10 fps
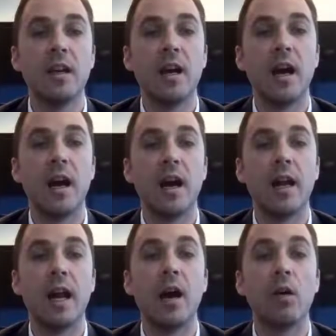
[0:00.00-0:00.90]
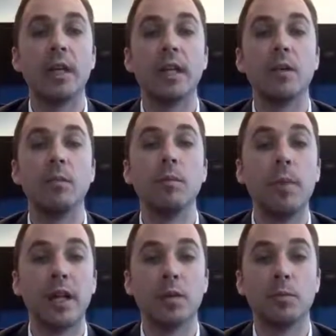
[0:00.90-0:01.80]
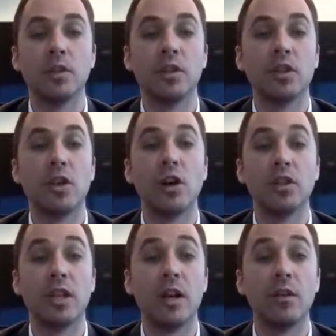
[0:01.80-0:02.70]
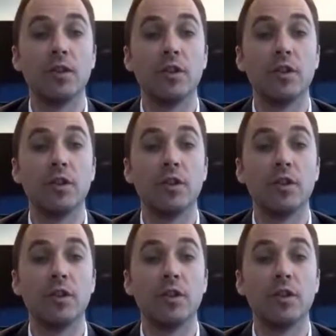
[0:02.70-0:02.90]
and how we can best position ourselves